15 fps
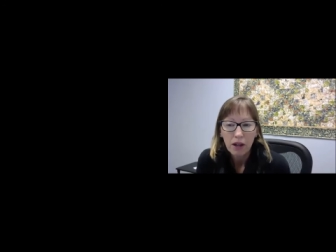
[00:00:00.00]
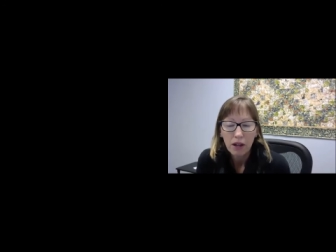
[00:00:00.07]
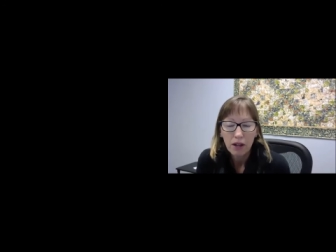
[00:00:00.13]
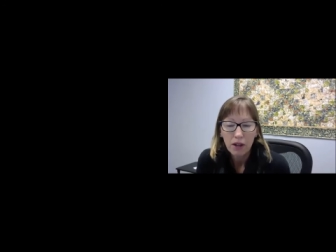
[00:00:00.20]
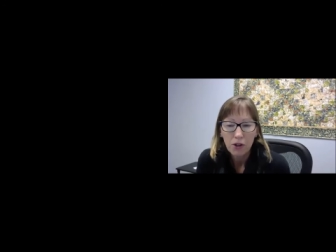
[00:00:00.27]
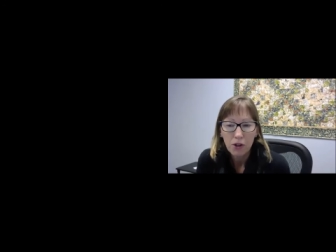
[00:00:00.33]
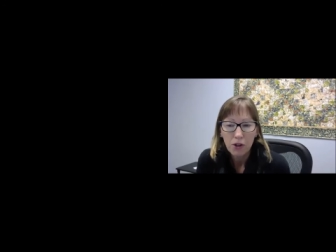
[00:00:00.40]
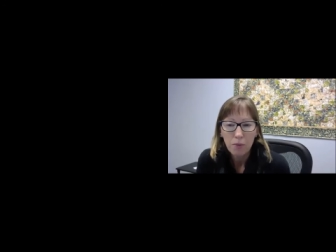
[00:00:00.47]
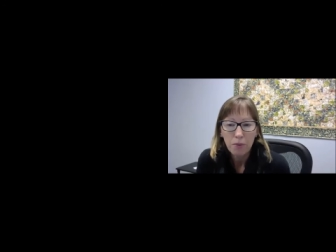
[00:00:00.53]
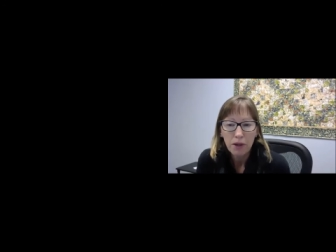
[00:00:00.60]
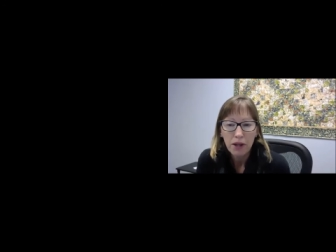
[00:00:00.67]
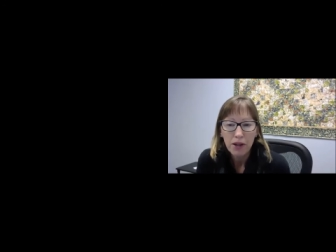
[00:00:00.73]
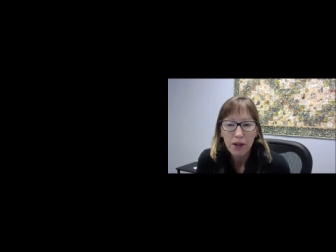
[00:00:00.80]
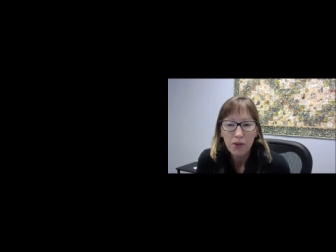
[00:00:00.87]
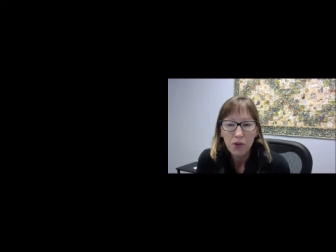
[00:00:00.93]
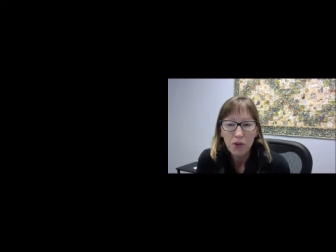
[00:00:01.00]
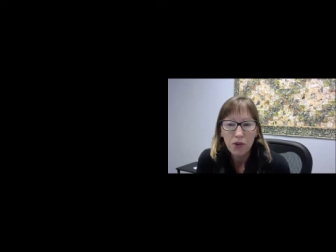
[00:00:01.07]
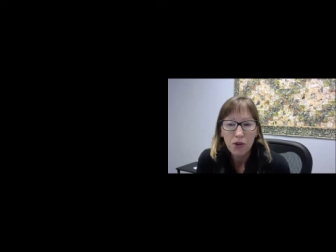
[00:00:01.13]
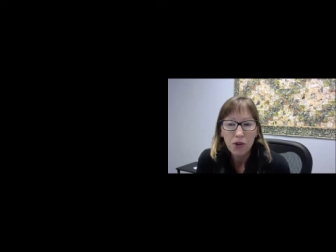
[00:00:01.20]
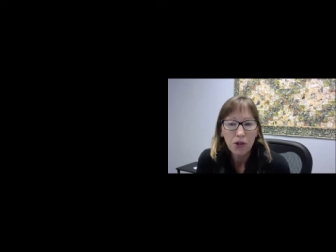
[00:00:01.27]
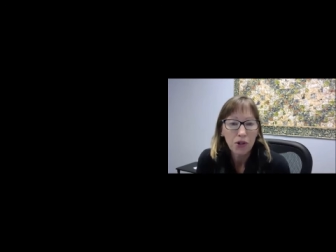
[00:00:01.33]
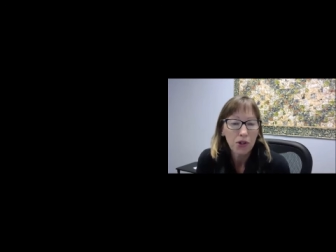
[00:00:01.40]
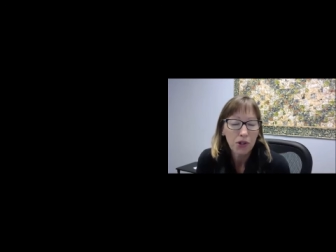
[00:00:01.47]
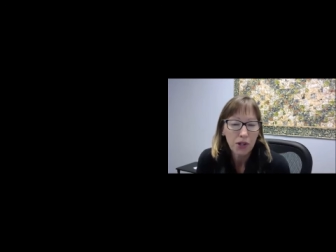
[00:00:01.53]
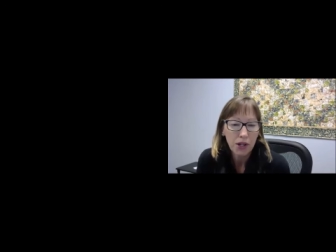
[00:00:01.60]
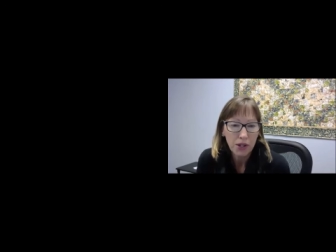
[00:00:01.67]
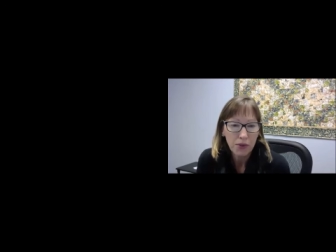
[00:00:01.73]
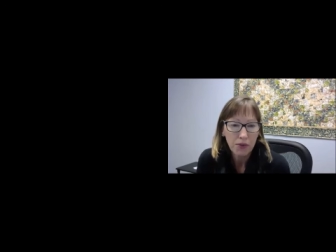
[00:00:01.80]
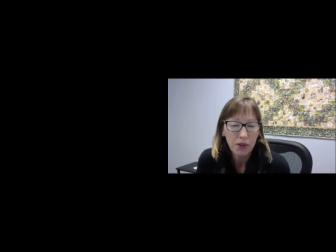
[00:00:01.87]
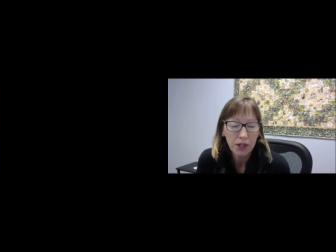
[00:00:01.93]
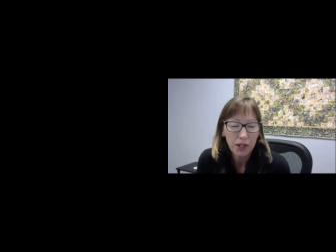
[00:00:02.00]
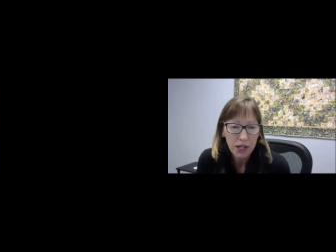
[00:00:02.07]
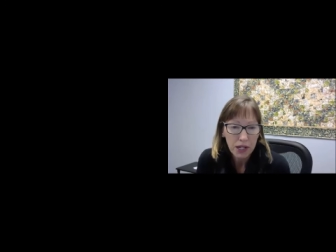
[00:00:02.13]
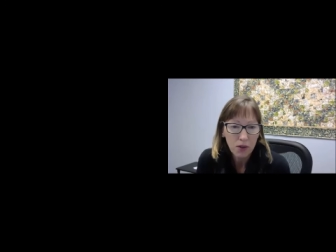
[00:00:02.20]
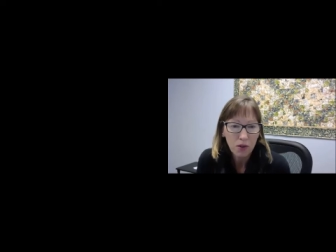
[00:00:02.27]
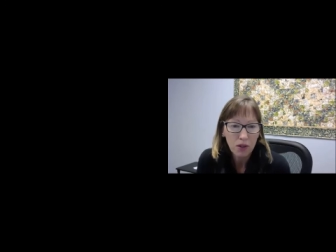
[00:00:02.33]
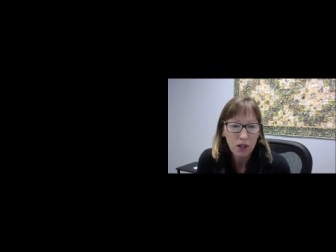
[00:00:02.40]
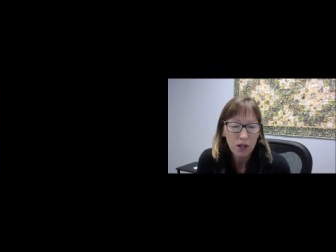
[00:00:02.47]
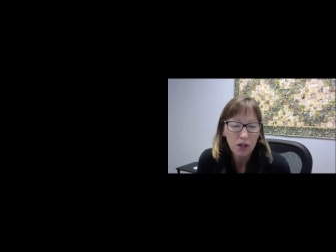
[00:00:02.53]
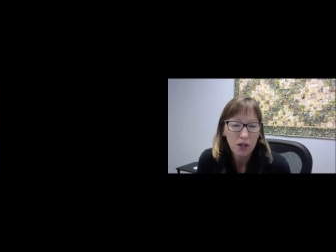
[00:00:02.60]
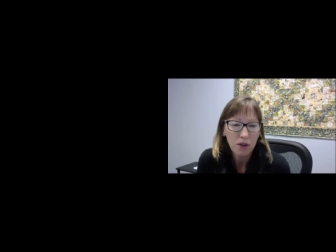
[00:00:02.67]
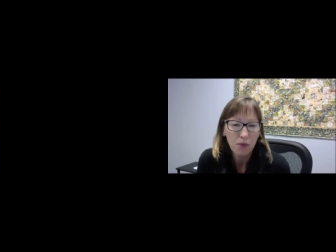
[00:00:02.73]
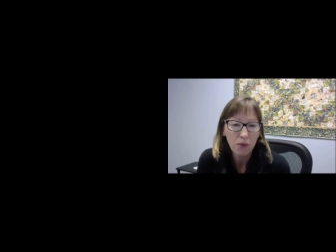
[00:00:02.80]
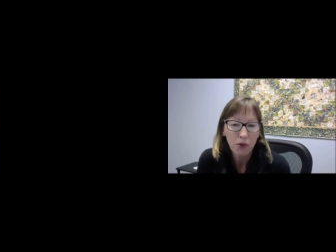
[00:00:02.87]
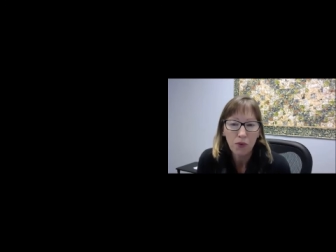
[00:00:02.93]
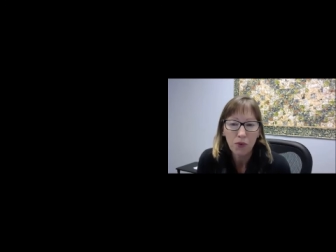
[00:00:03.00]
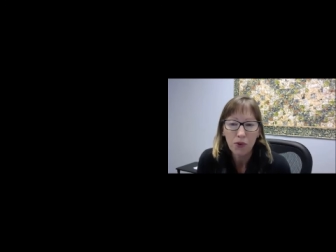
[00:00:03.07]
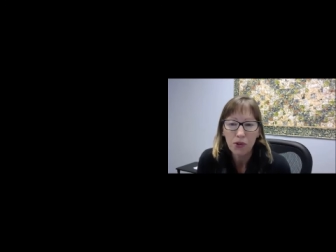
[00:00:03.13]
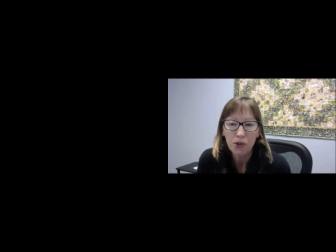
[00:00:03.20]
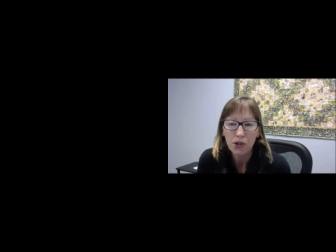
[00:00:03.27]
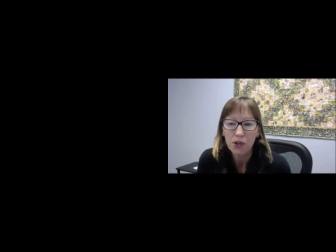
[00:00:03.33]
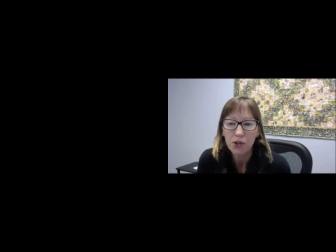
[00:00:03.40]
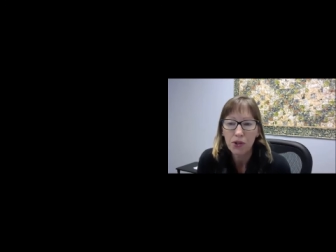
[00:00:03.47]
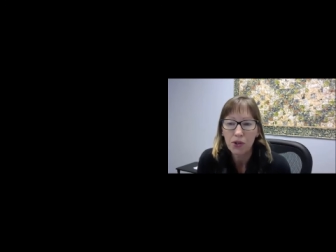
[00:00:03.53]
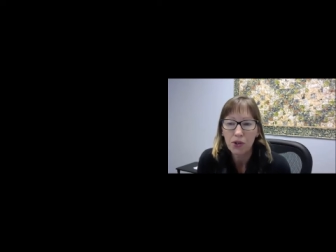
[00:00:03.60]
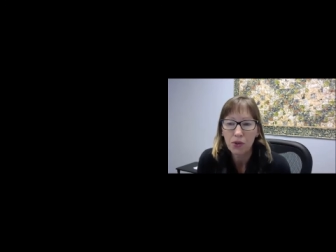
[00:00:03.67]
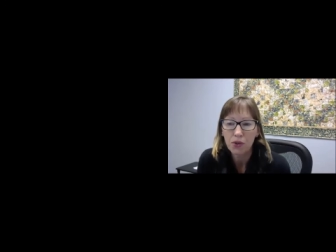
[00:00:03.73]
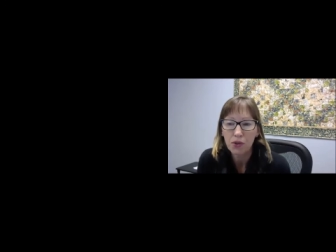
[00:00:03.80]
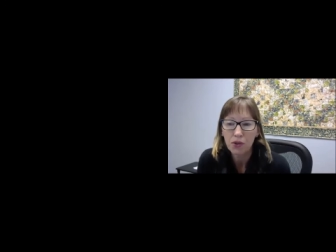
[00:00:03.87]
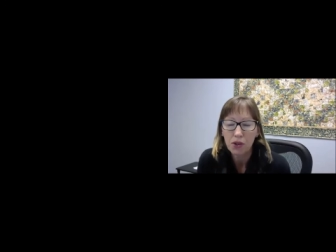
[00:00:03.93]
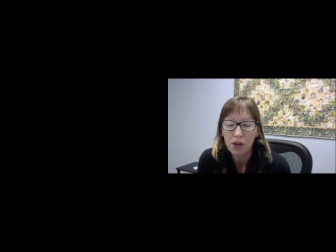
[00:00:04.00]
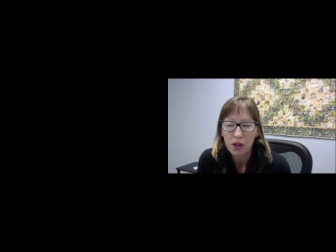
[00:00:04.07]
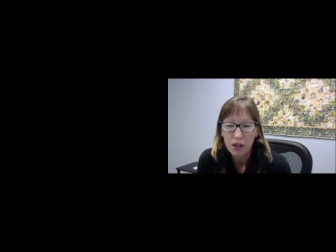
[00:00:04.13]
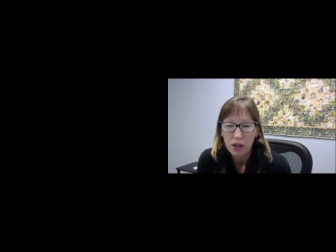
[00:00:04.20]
GPA. So you could just ask for the dean's list of your first year students